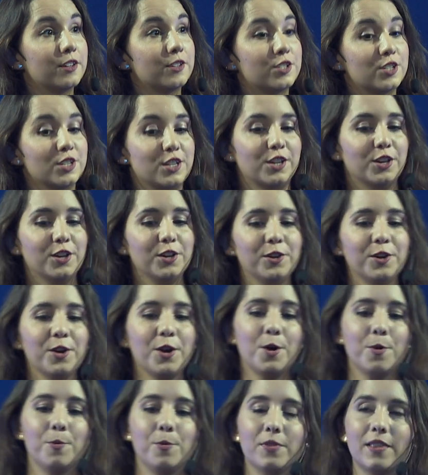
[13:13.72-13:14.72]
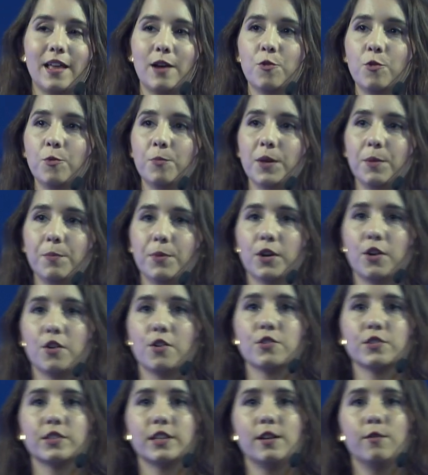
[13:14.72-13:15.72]
to you, well, that will be
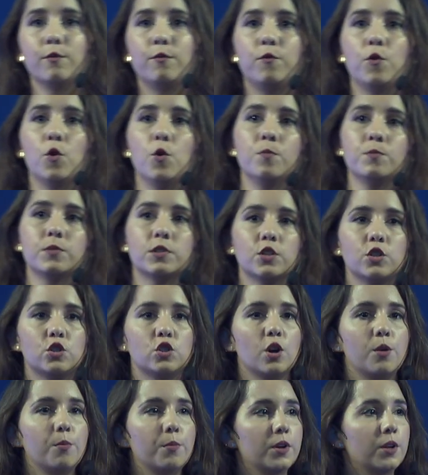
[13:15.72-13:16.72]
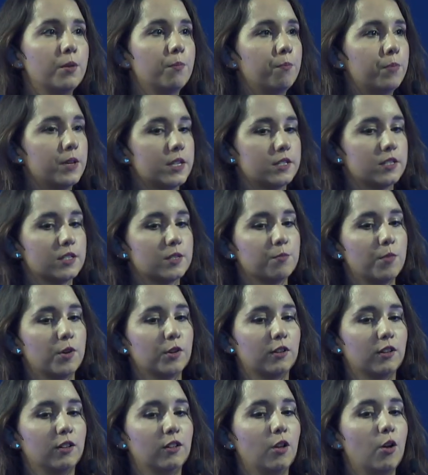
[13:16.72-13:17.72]
because it forms the dominant business
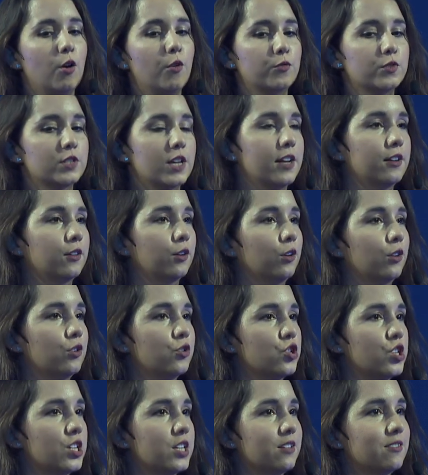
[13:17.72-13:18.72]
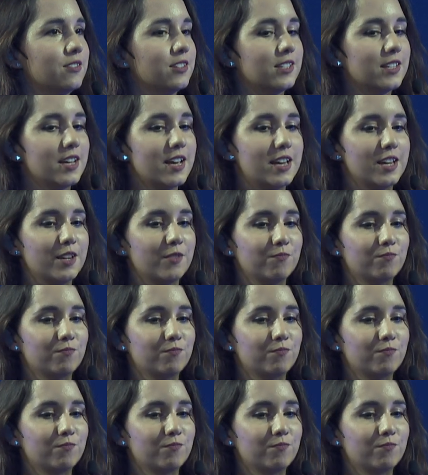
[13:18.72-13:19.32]
model of technology today.